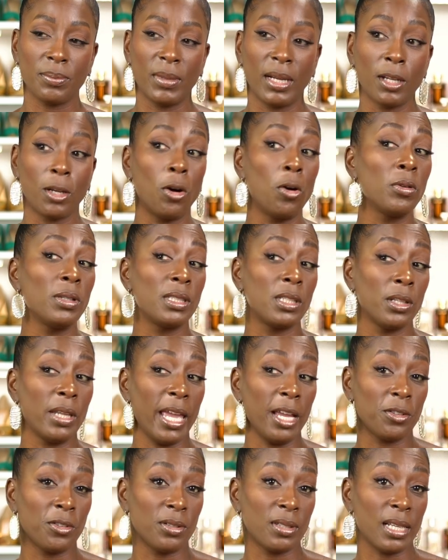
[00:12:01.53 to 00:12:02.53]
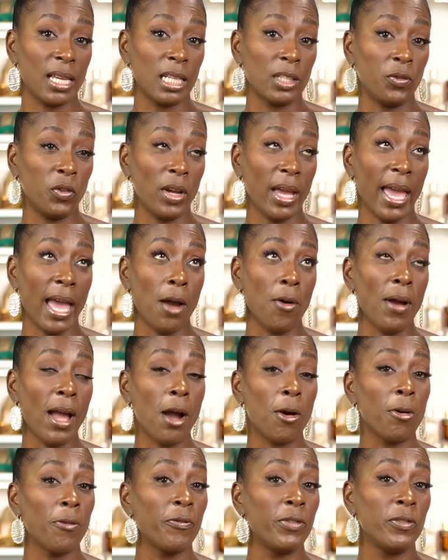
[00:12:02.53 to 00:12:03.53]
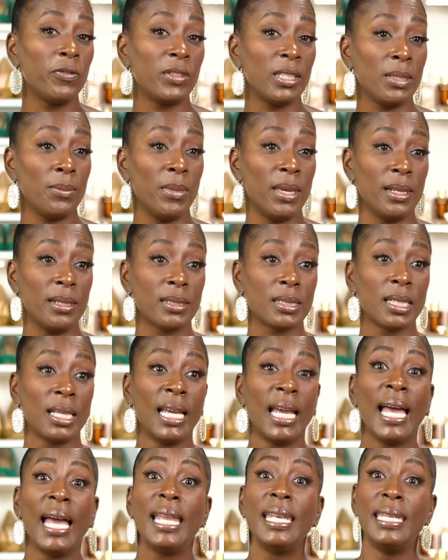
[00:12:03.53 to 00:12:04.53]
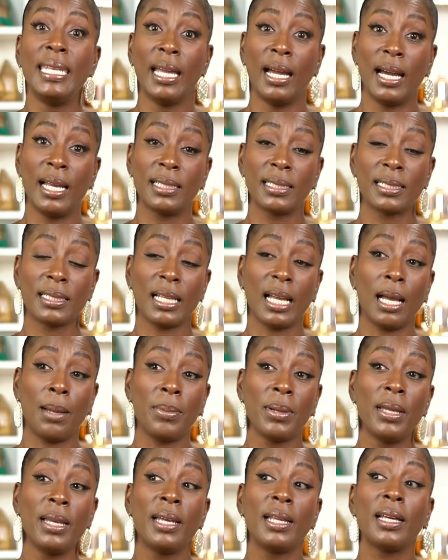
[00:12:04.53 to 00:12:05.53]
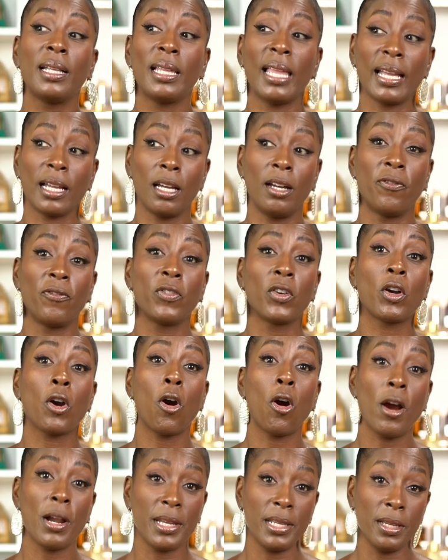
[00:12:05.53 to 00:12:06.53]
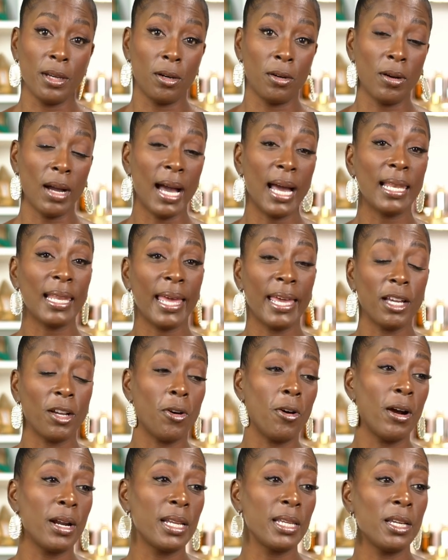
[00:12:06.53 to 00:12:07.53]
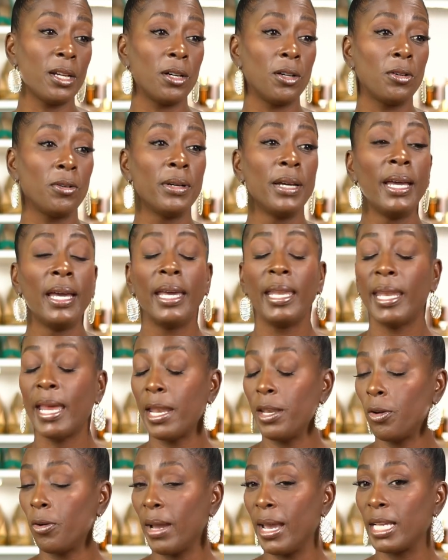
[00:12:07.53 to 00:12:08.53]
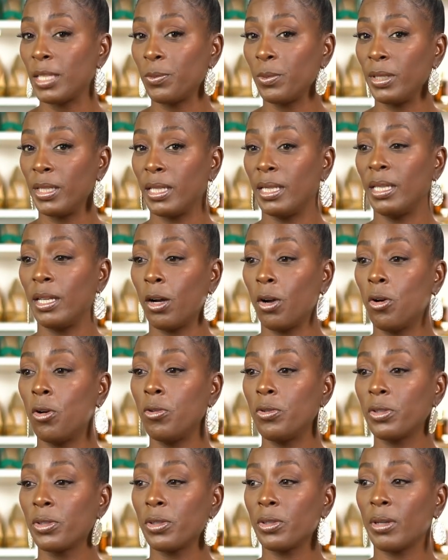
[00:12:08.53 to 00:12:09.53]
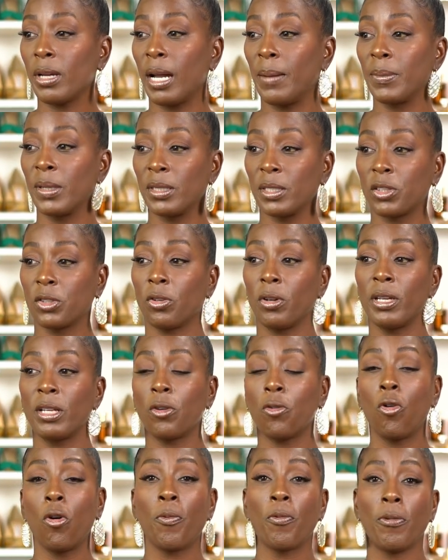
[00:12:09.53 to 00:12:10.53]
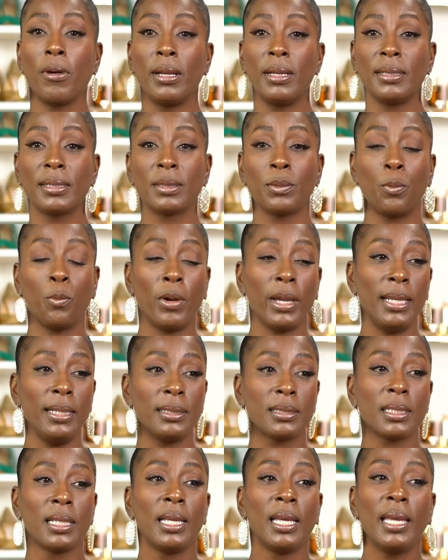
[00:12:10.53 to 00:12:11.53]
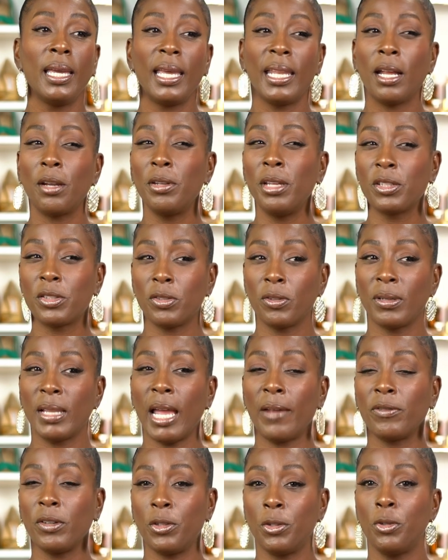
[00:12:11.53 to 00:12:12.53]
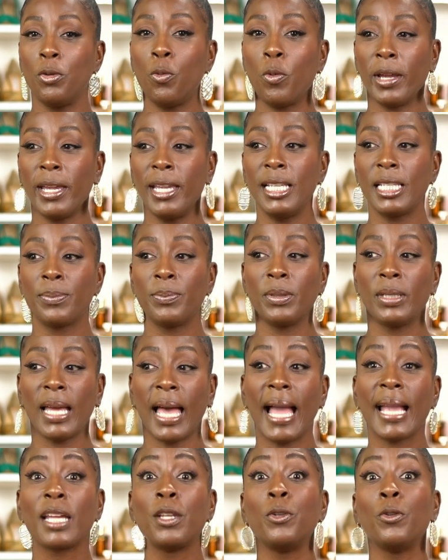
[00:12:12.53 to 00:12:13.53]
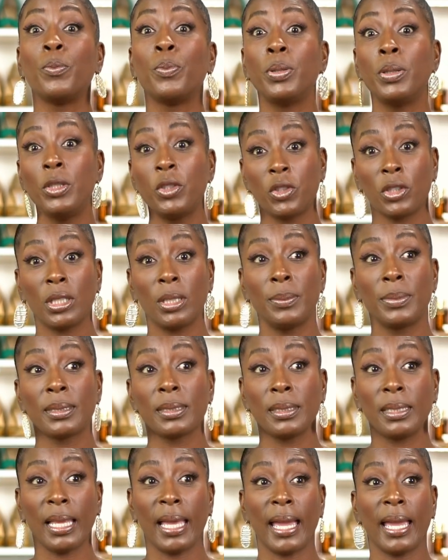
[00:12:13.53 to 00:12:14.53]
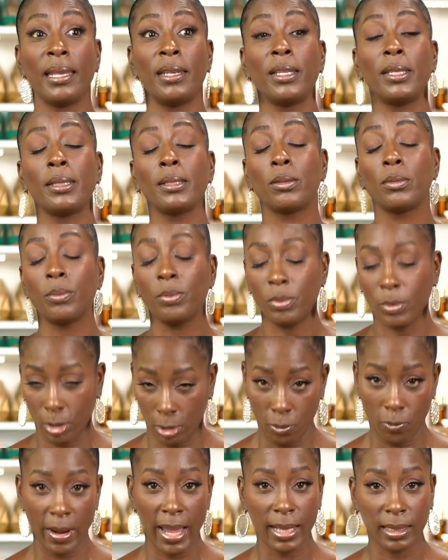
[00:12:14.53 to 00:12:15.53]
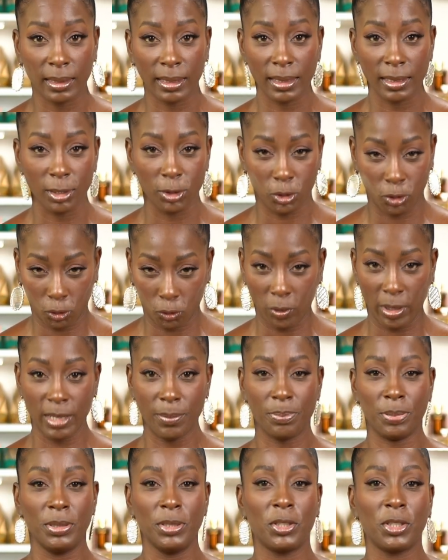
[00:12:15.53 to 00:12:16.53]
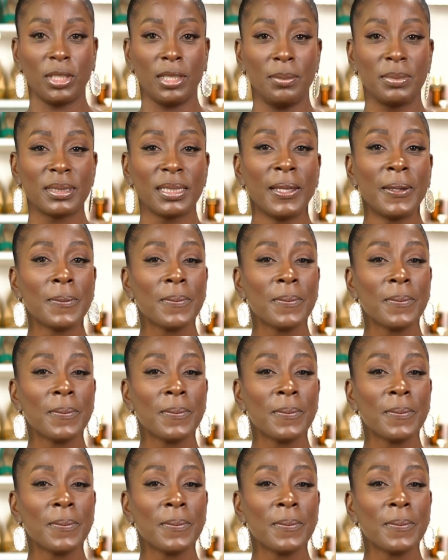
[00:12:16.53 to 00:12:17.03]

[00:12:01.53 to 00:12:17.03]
My goal is to exercise for an hour, hour and 15 minutes nonstop, like of cardio. I like cardio, and I know as we're getting older, I'm gonna start incorporating some weights. And I don't necessarily have to do weights, but I can do push-ups and correctly, the straight push-ups.